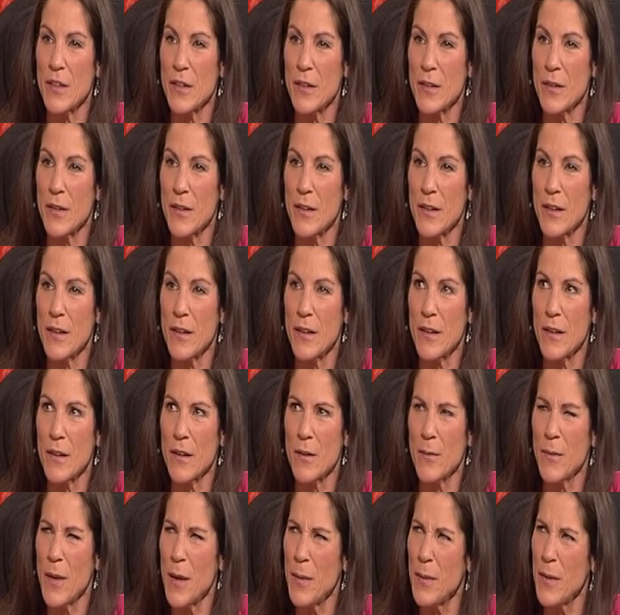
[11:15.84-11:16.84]
you,
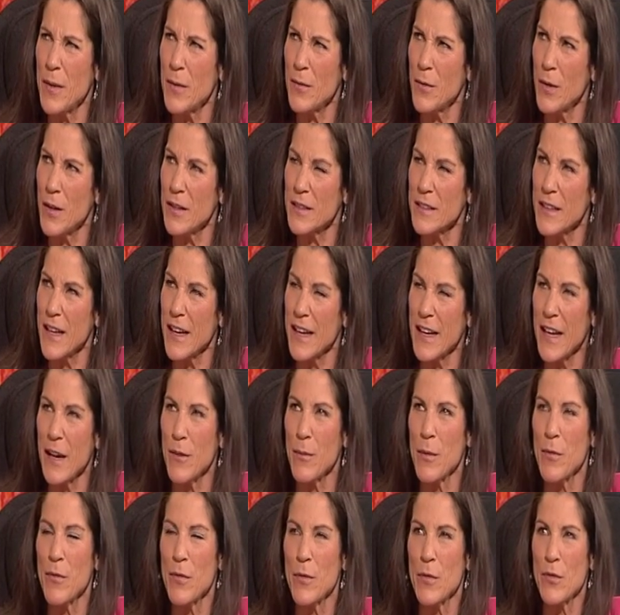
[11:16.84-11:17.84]
or maybe it was, I
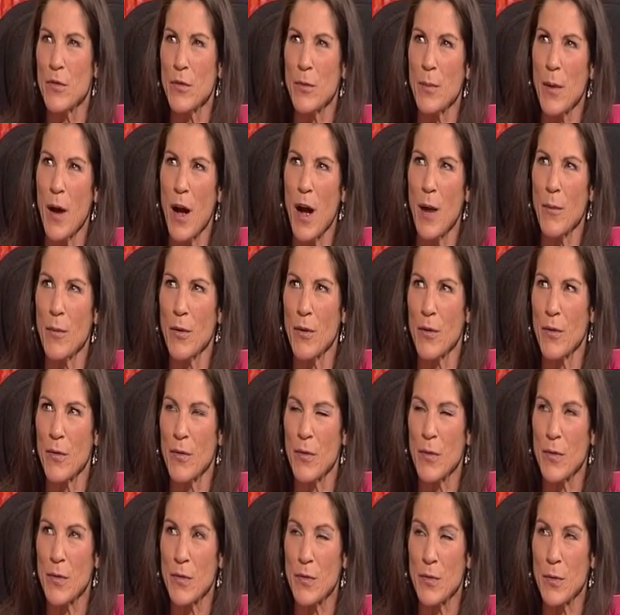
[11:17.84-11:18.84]
can't remember if it was your mom or if
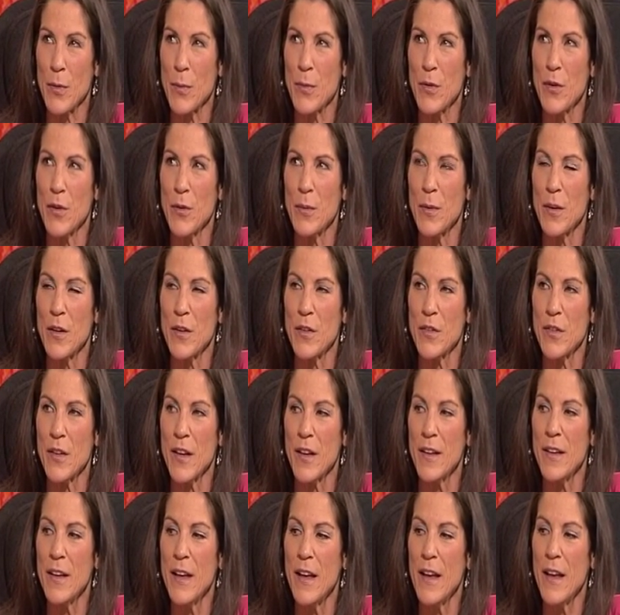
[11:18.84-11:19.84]
it was from you, but you
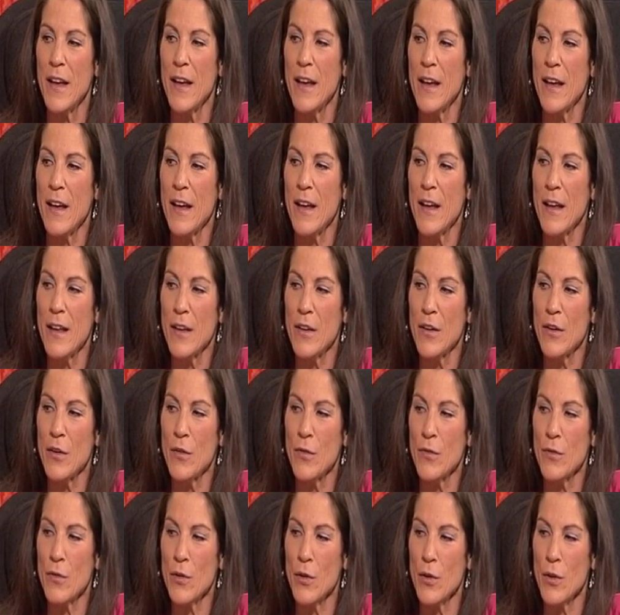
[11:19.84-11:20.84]
said
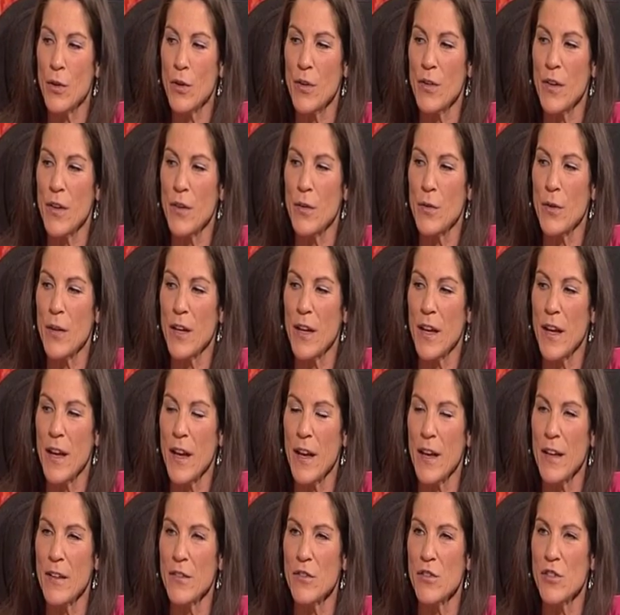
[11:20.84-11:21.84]
you've learned that you
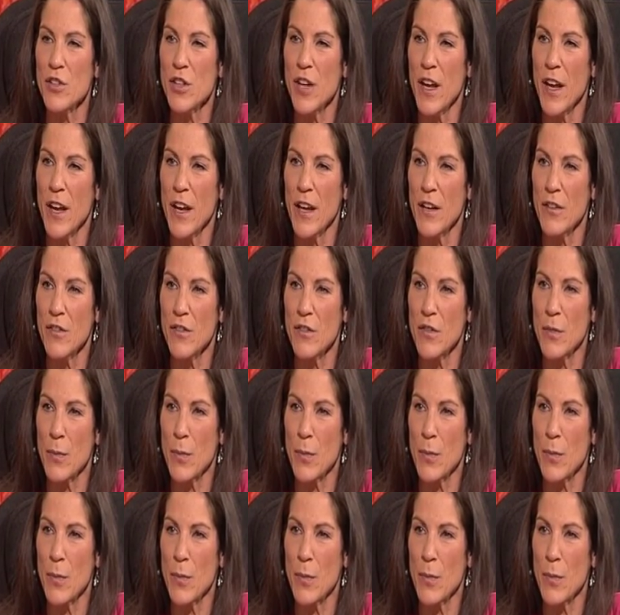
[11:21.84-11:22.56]
can't change the